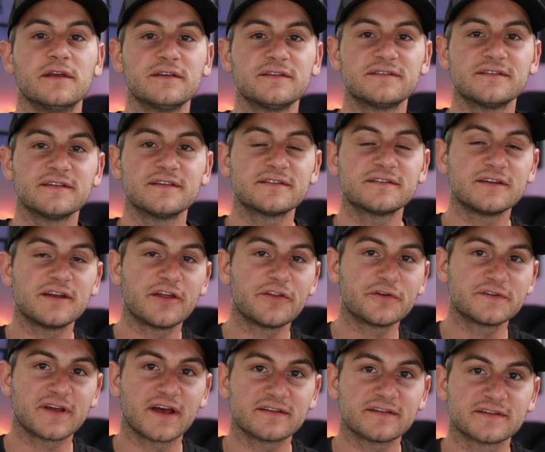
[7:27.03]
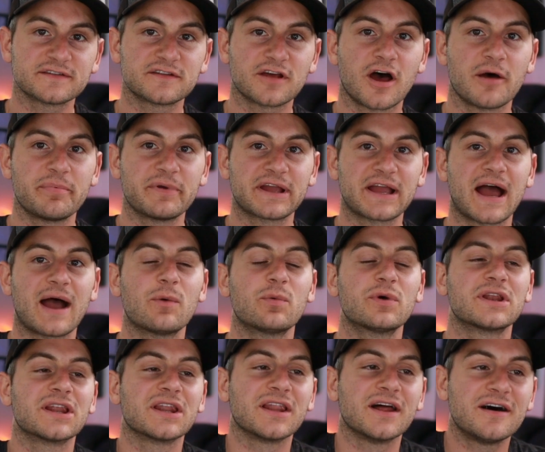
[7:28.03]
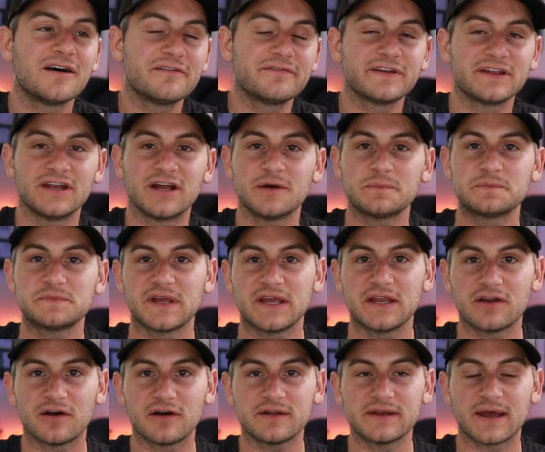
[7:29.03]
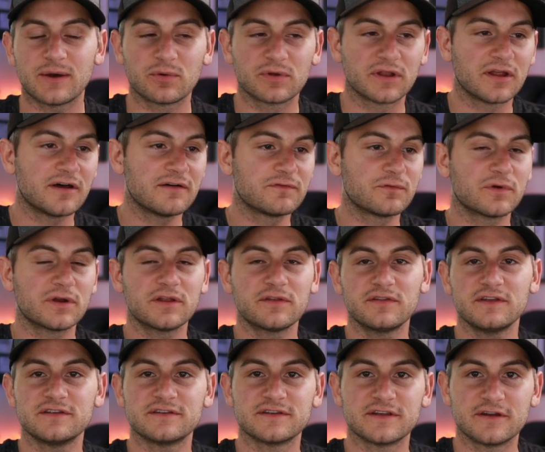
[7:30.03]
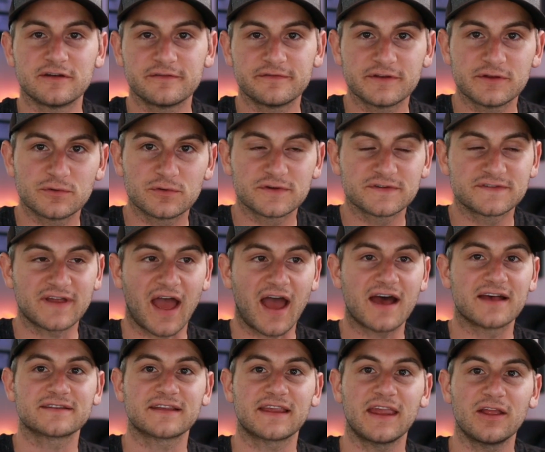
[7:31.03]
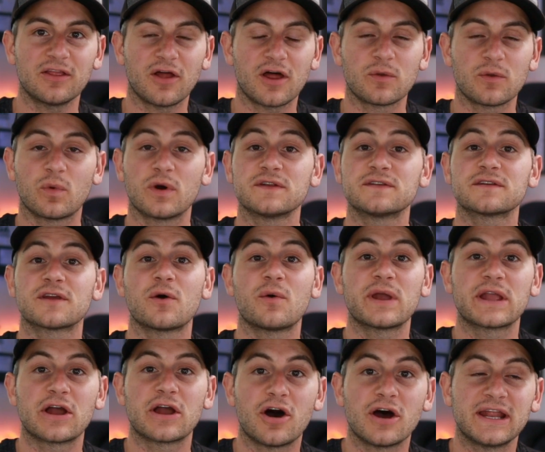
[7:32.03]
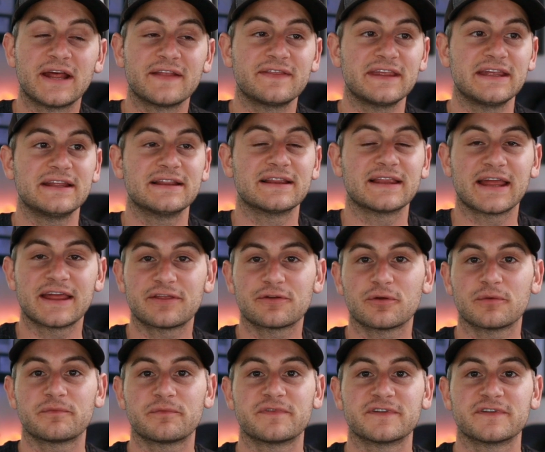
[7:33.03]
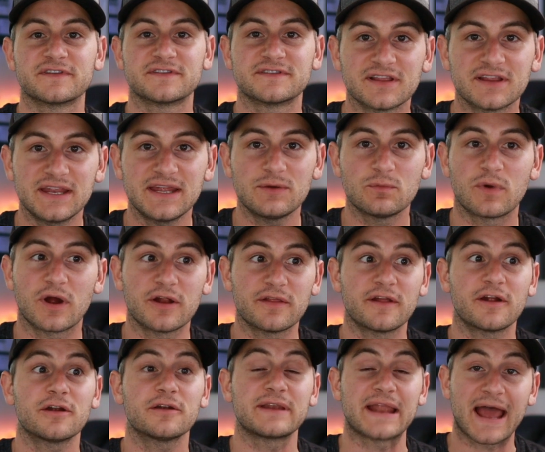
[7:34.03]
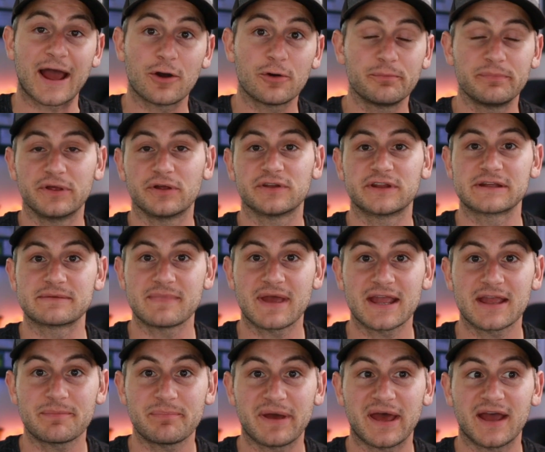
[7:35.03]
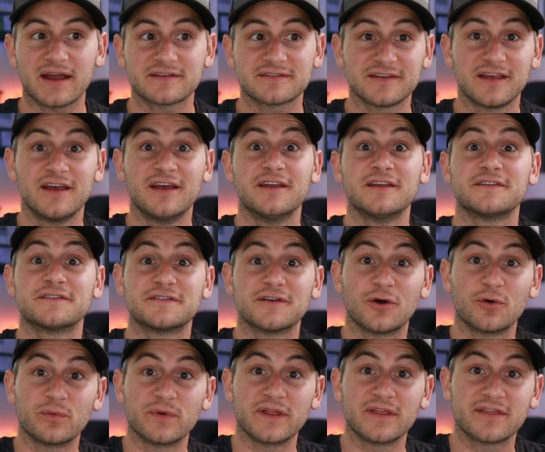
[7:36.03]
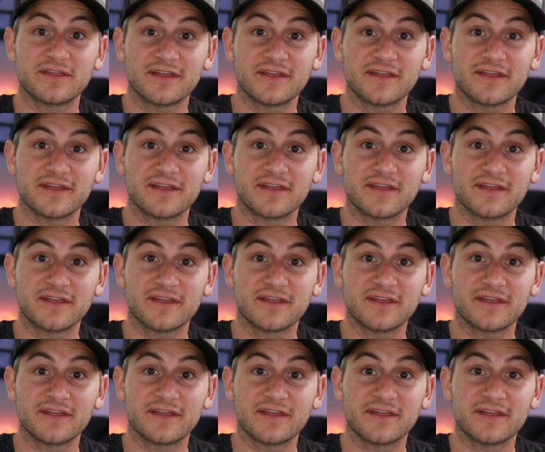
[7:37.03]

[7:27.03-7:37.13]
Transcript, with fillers: This is another Tesla topic I would love an update on. I would love one of these interviewers to ask Elon what's going on at the Lathrop facility where they're now building megapacks, so we